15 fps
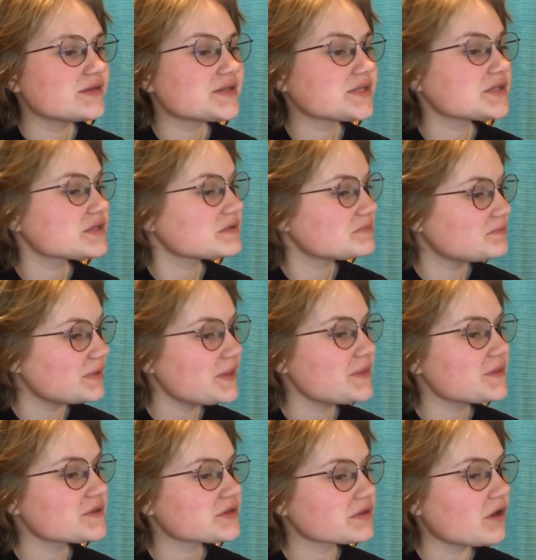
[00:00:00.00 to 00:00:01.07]
Spit
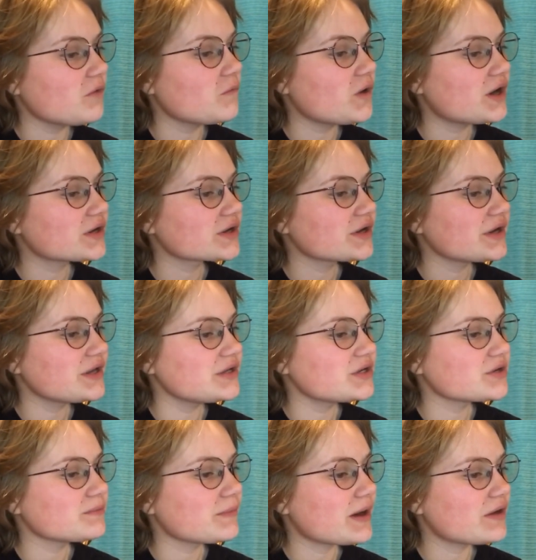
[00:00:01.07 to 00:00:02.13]
the salt water in
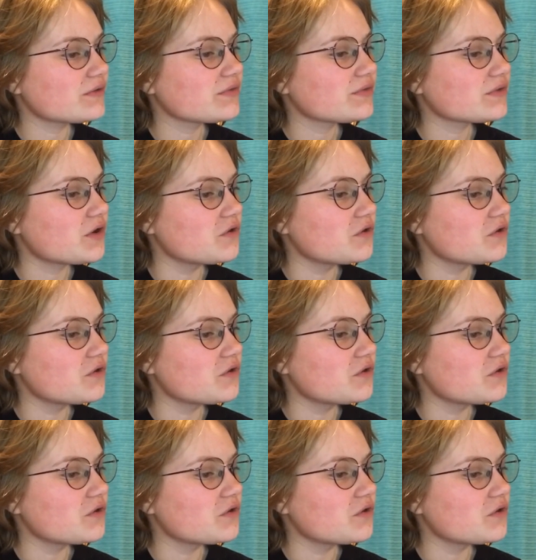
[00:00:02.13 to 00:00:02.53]
your mouth